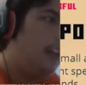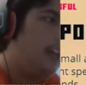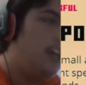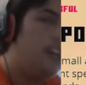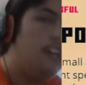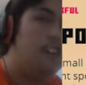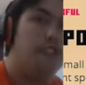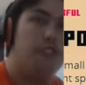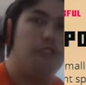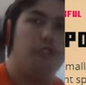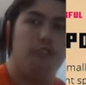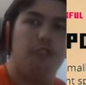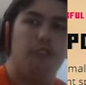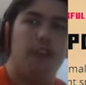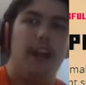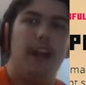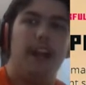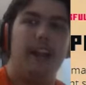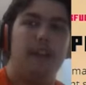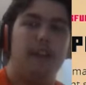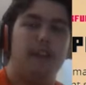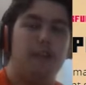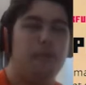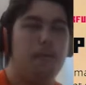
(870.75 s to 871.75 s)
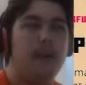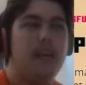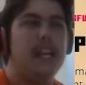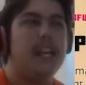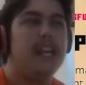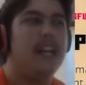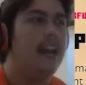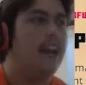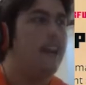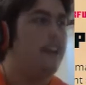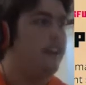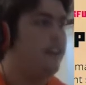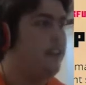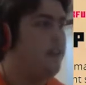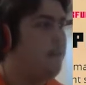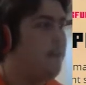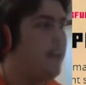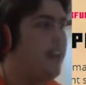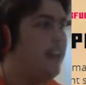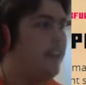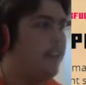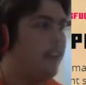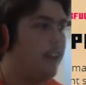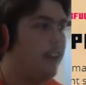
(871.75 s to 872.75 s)
It's just trading speed, and it's
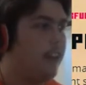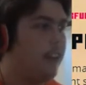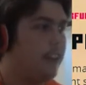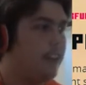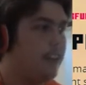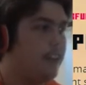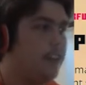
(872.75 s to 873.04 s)
amazing.